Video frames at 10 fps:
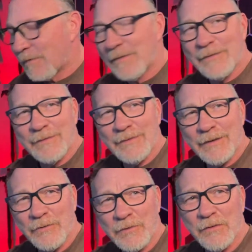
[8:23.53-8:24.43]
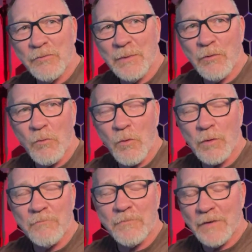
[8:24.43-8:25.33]
that,
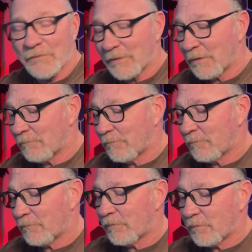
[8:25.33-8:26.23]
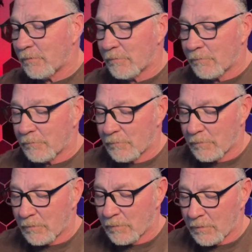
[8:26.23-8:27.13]
I don't know, gives me the warm fuzzy.
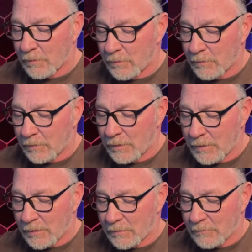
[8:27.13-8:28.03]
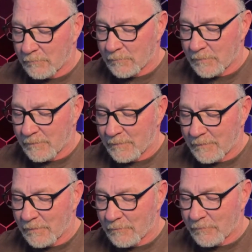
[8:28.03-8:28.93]
So, yeah,
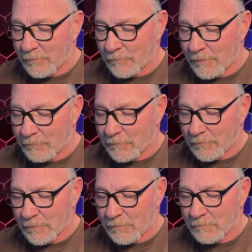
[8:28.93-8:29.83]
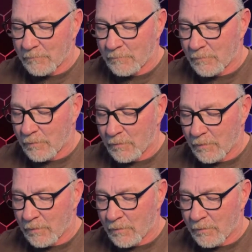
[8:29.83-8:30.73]
I think that'll turn out good.
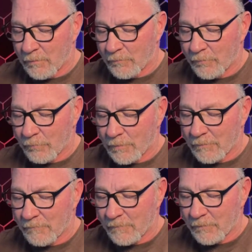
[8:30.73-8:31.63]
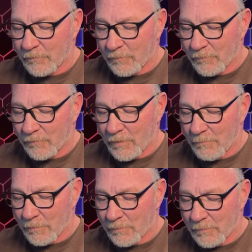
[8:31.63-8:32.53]
So we're going to finish
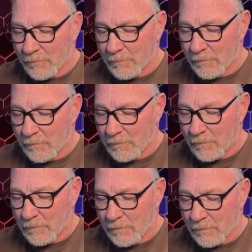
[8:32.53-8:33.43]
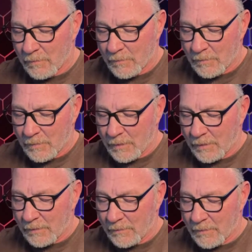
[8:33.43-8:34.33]
this up,
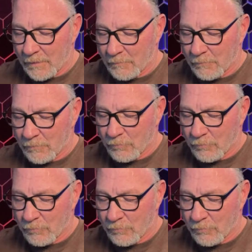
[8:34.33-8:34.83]
and then